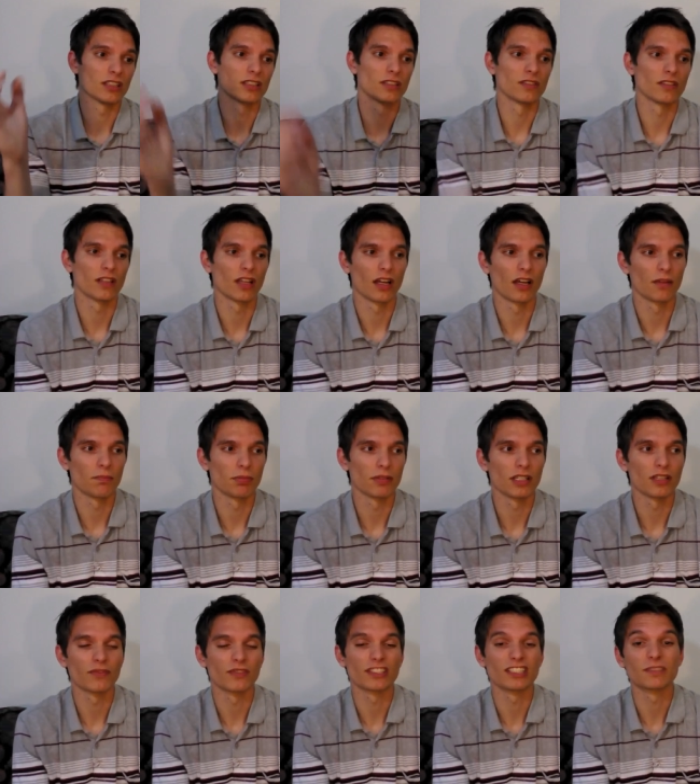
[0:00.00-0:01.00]
the uh,
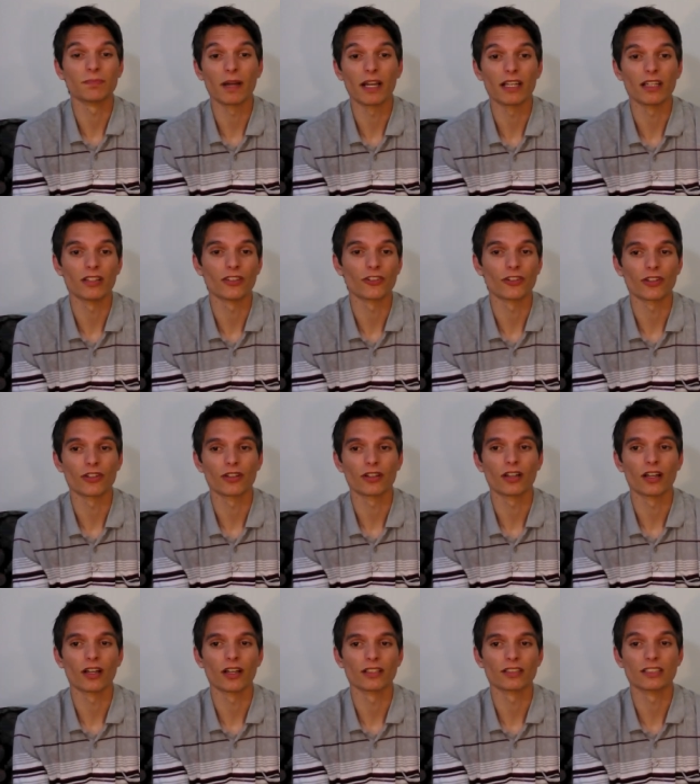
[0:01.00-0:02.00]
belief in spite or
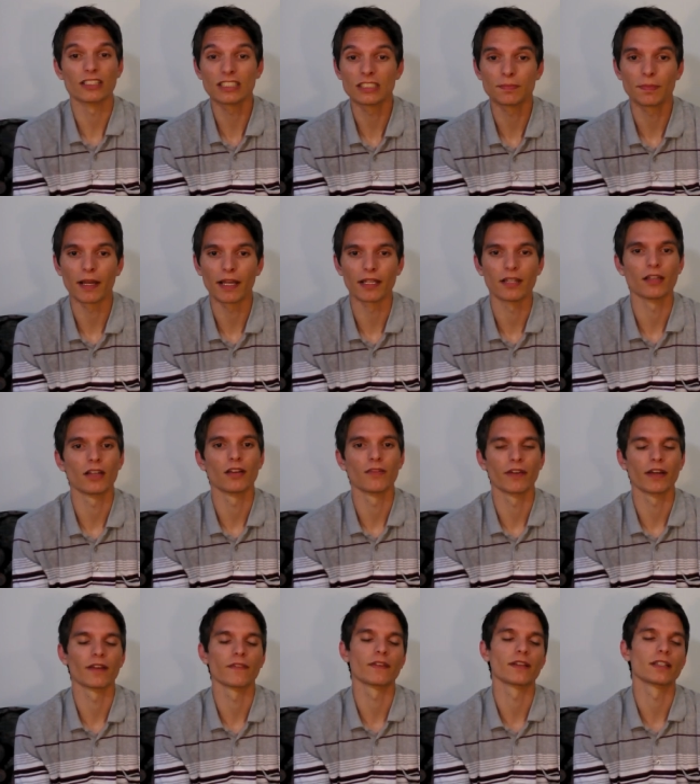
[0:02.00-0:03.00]
uh, despite of
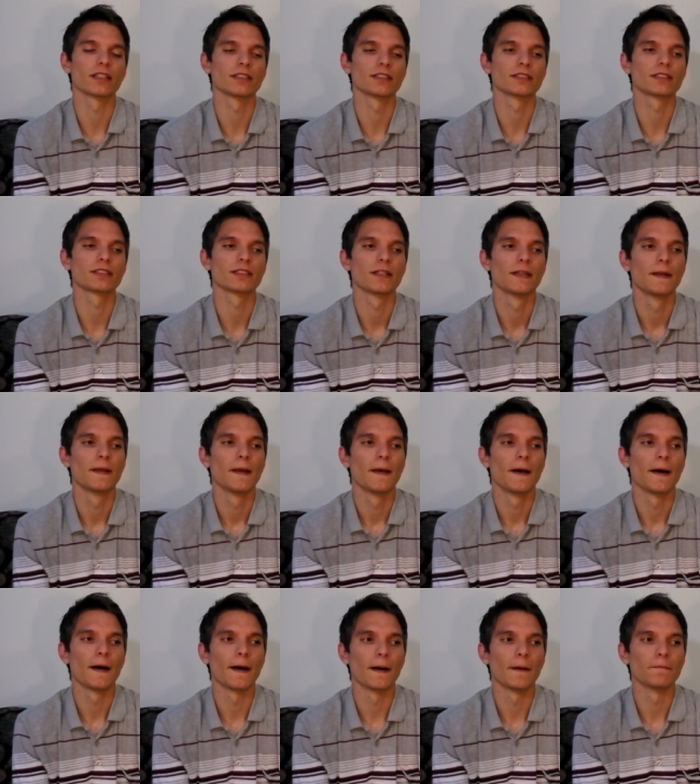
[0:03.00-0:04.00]
evidence.
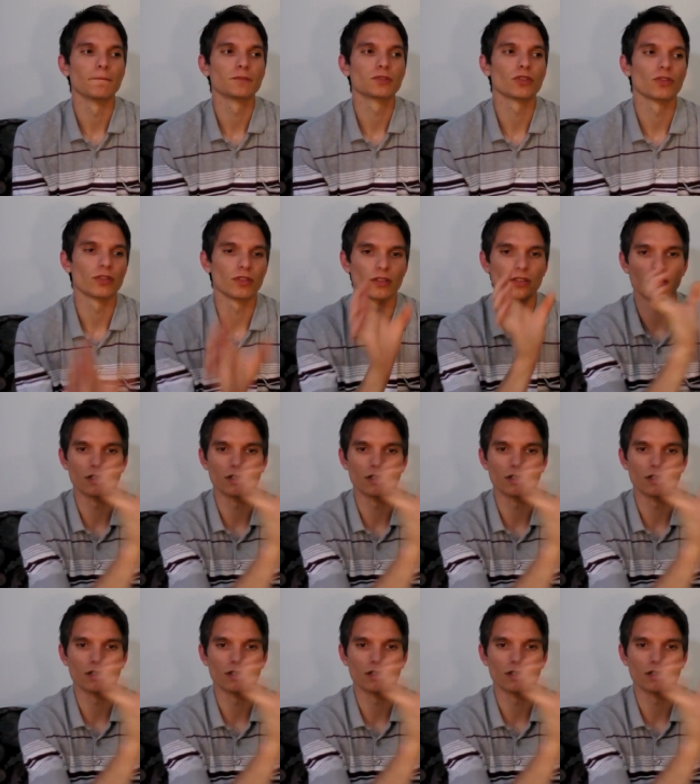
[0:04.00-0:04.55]
Um, so th